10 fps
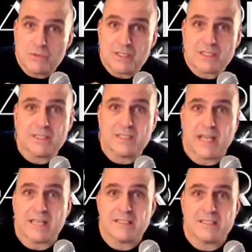can do this as
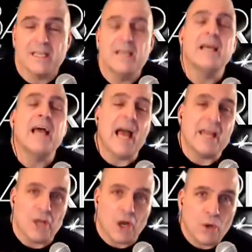the guest,
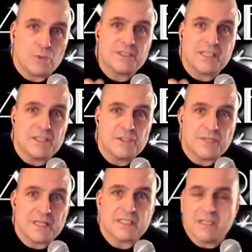and the host can
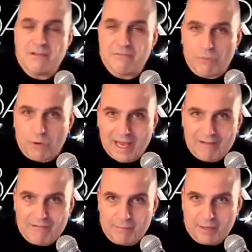do this
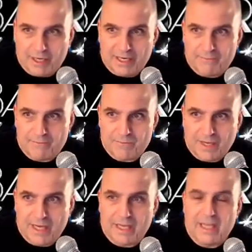for everybody.
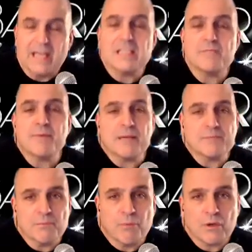Okay? This
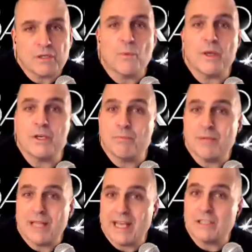becomes important when
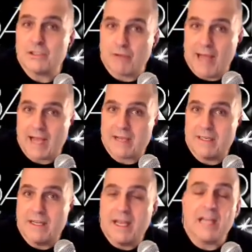you're playing a
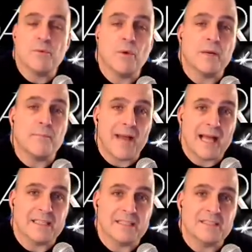track and you want to
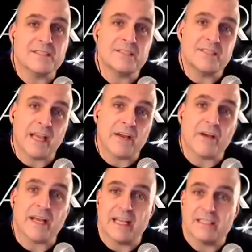balance the
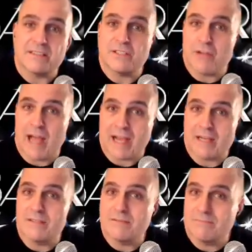singer against the
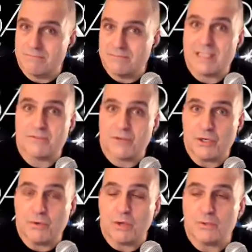track. That's
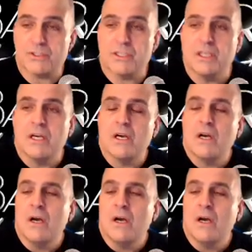for you, host.